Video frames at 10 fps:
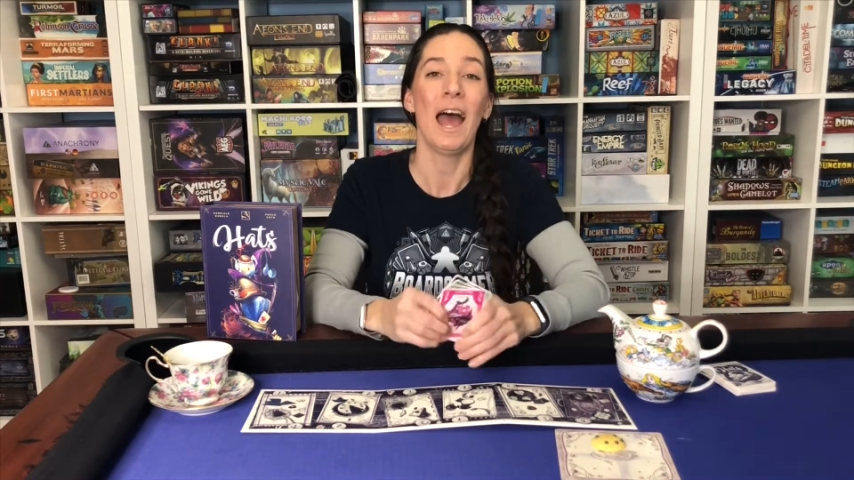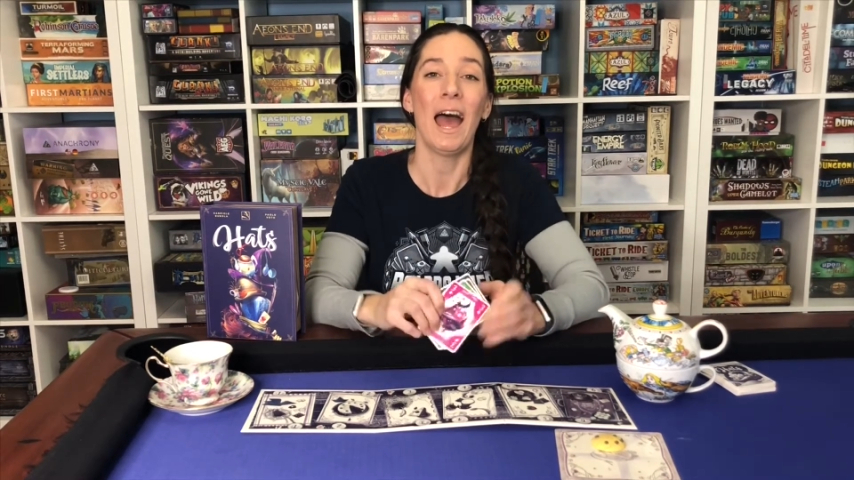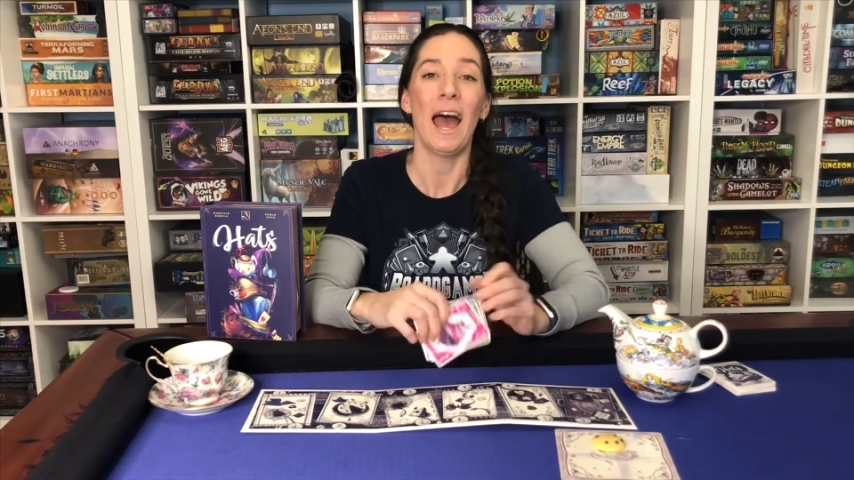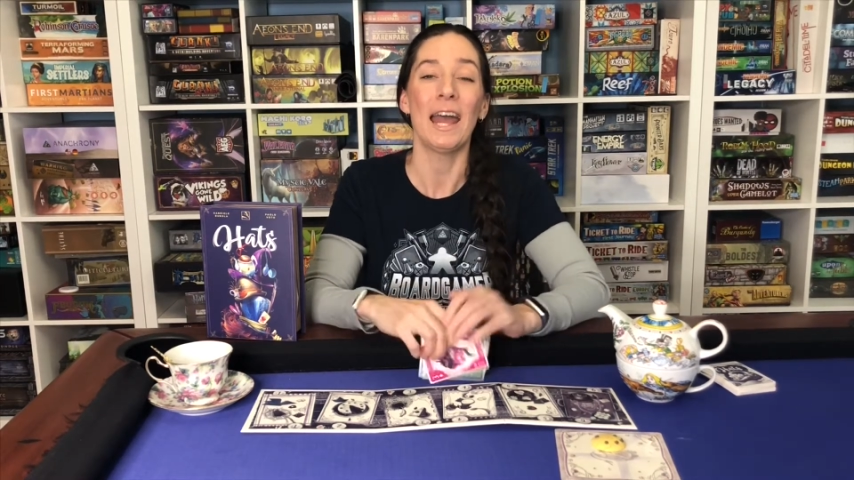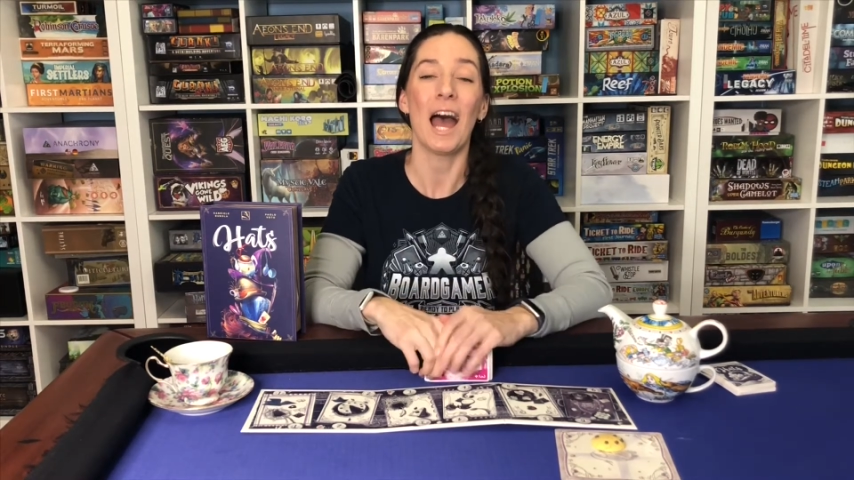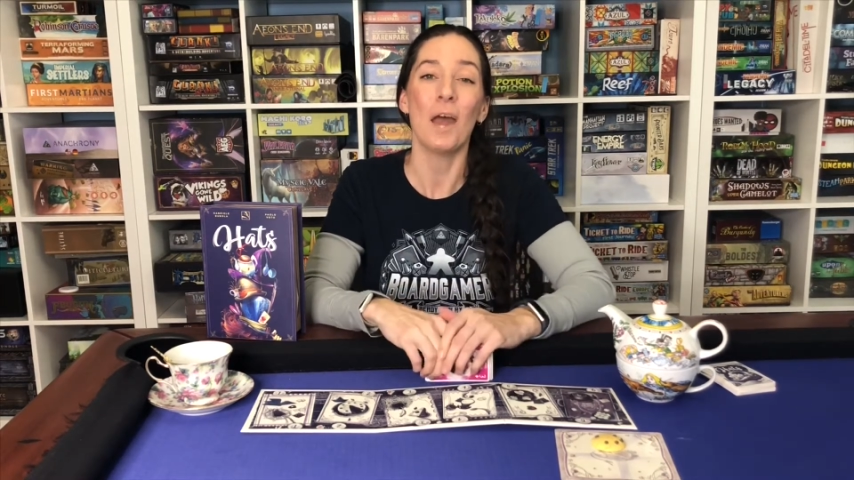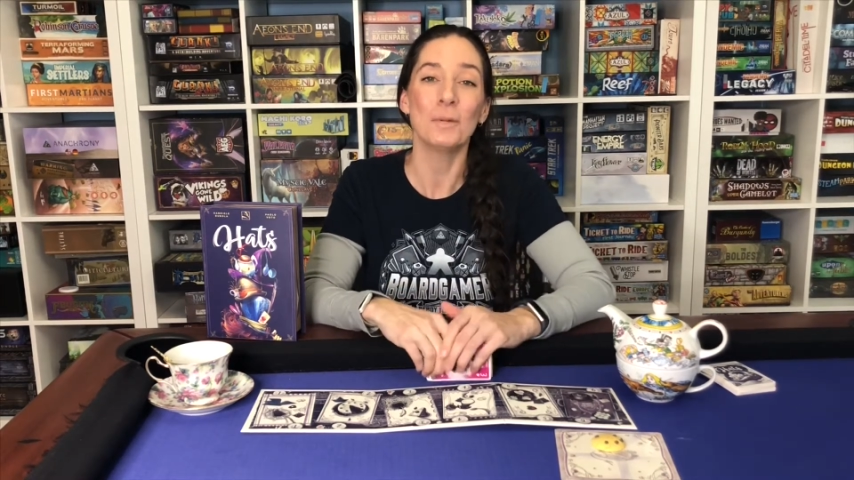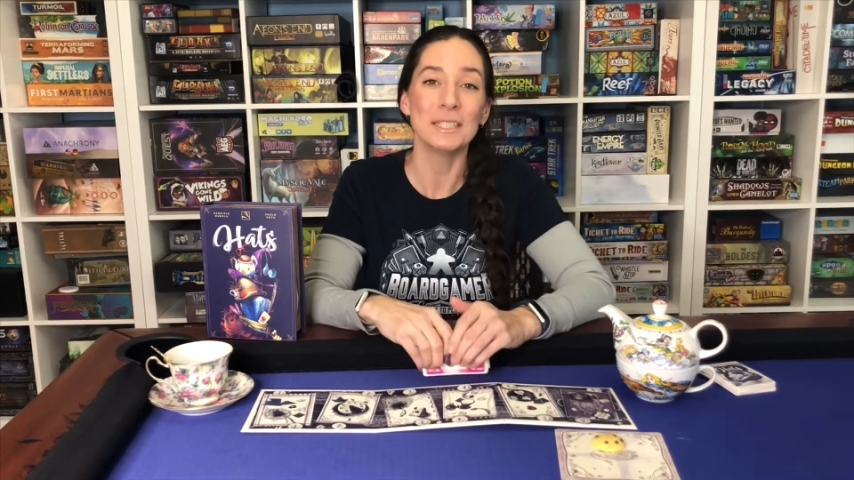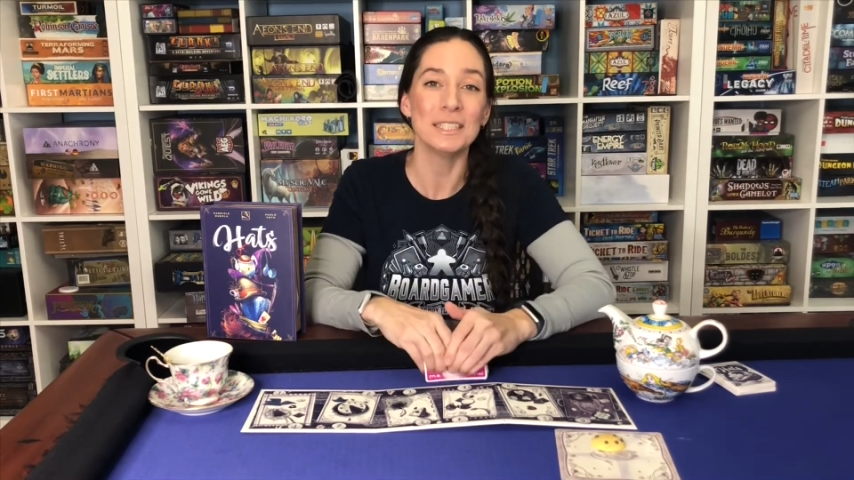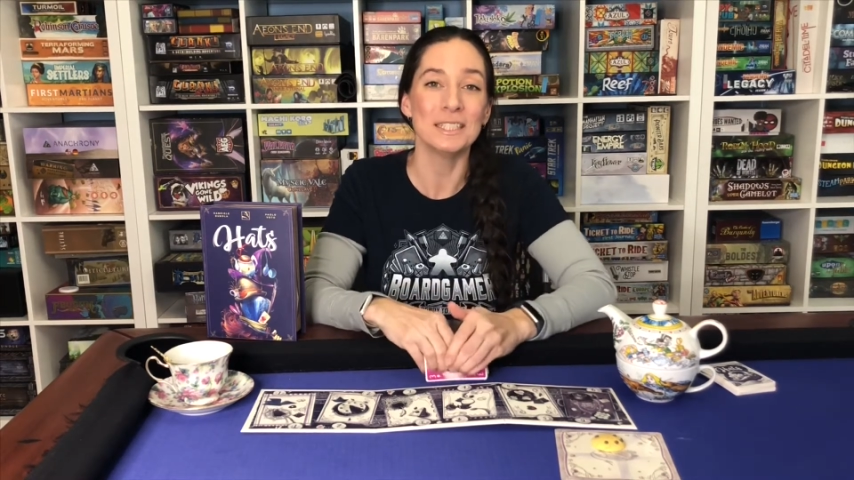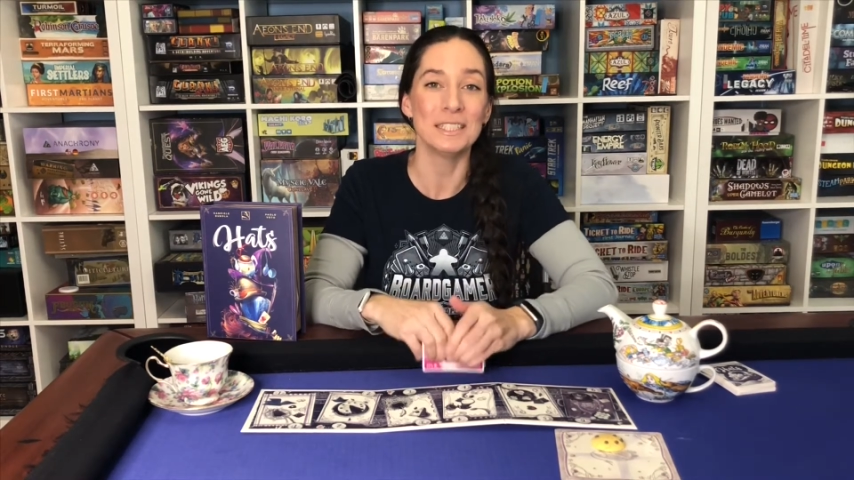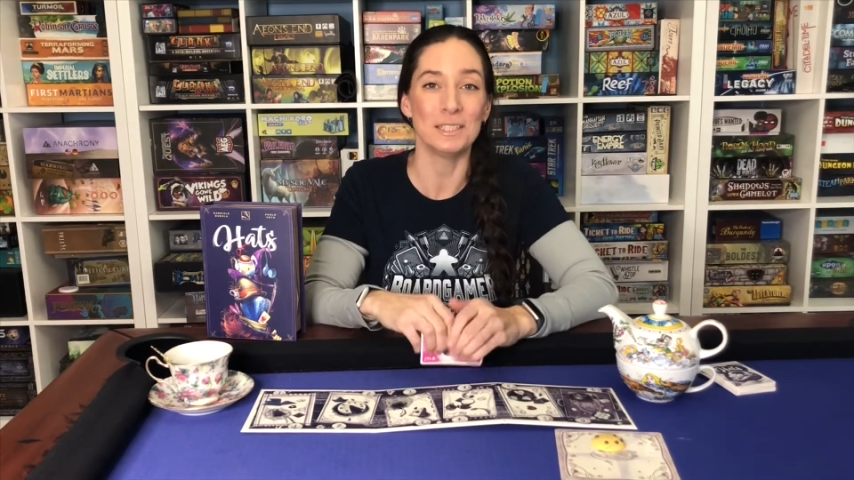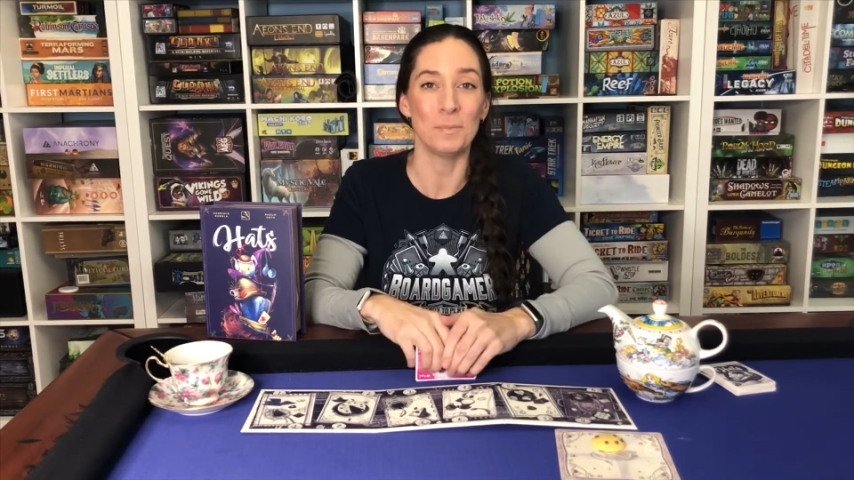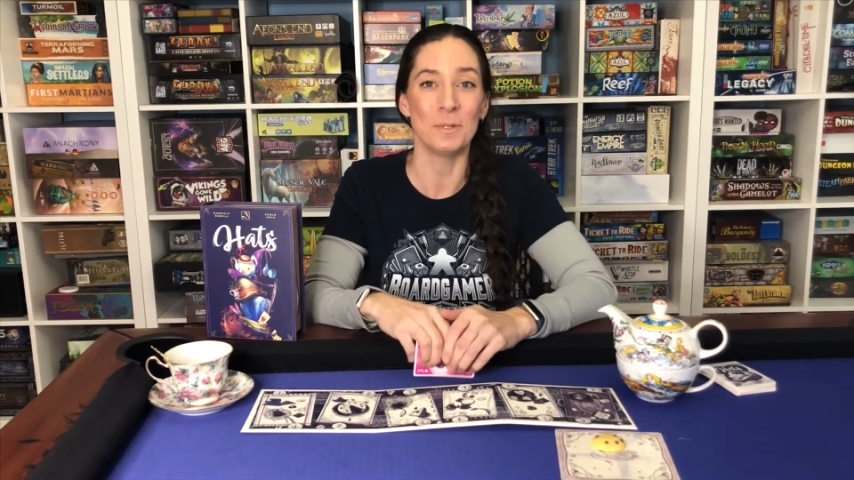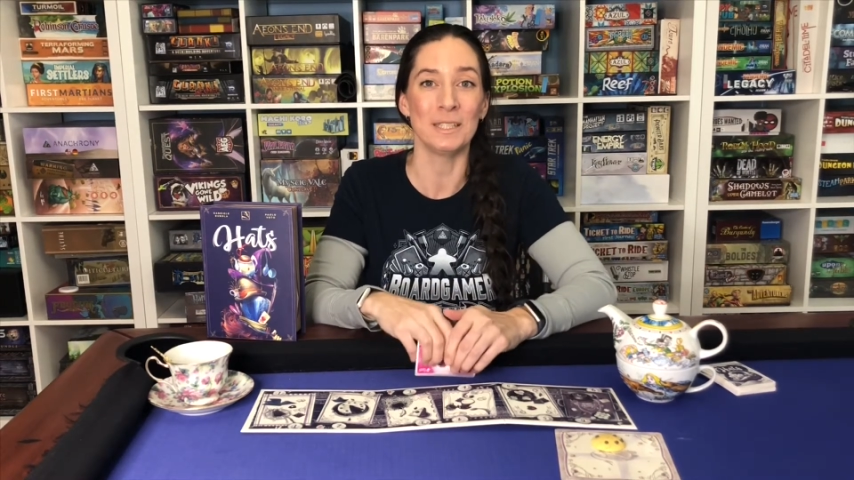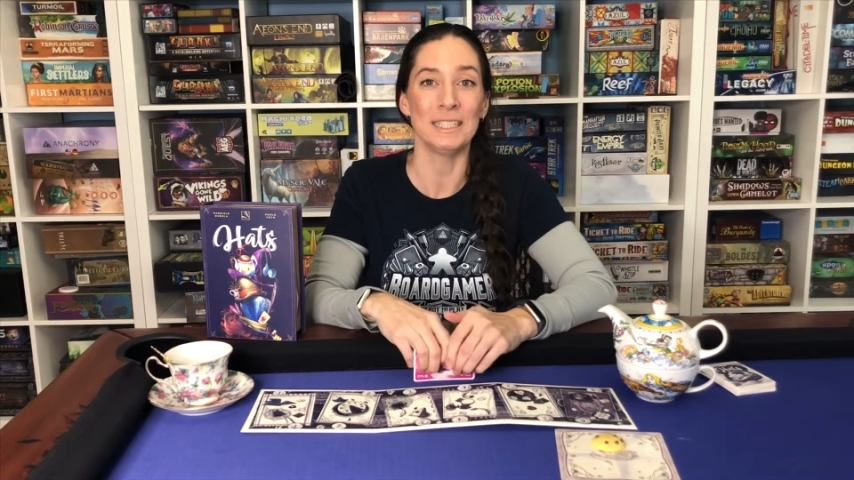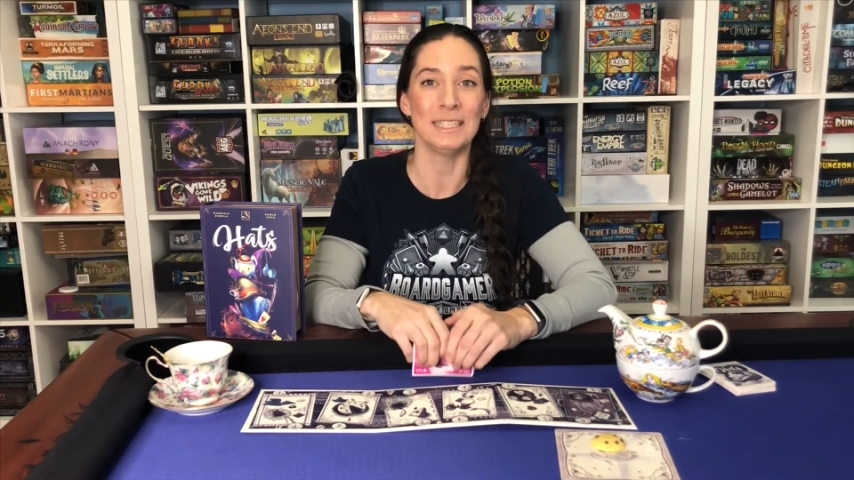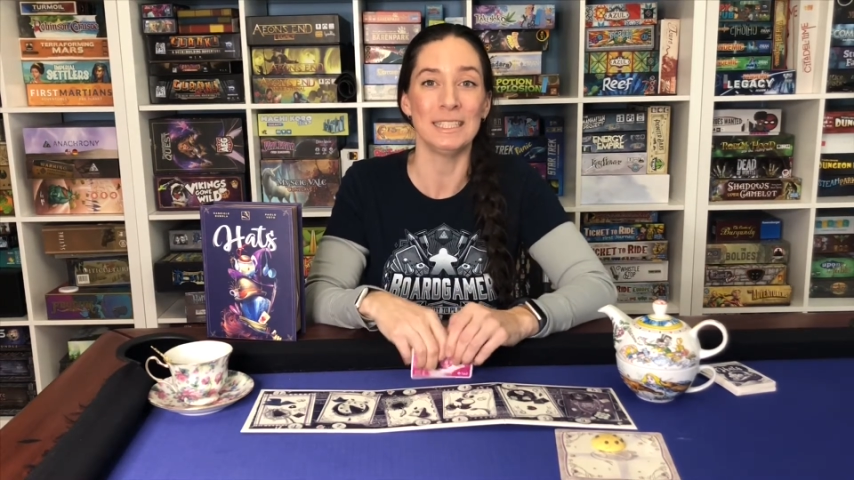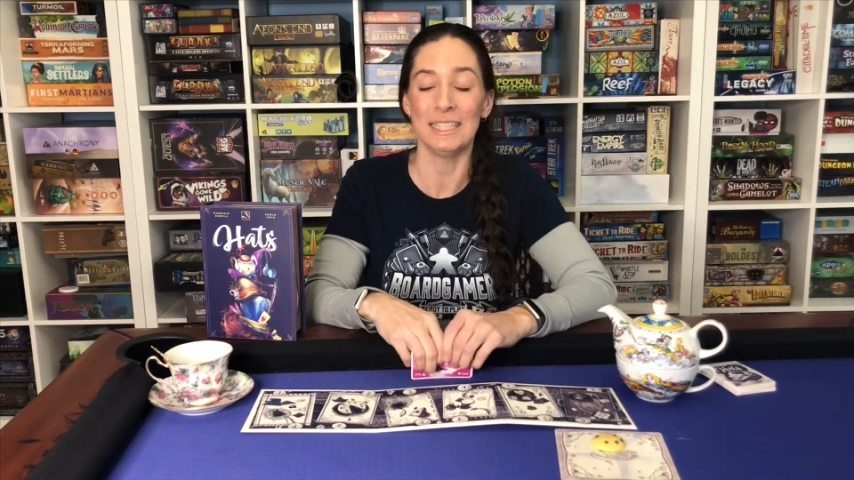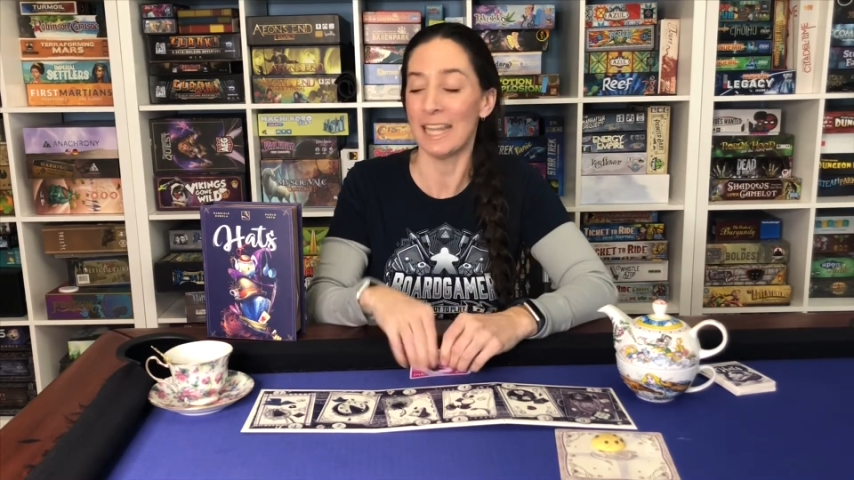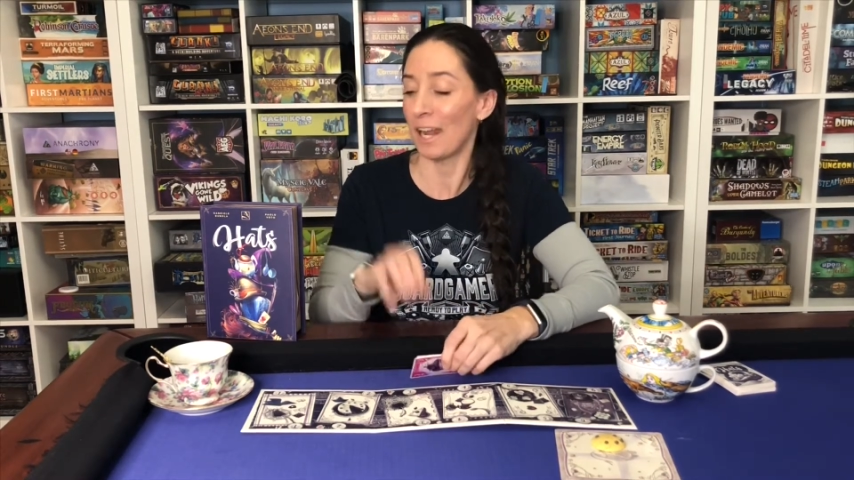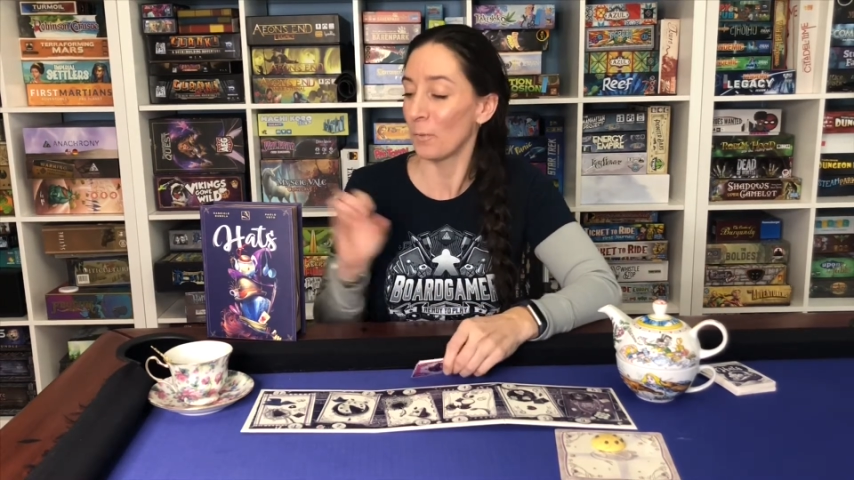and I was a little disappointed to see that.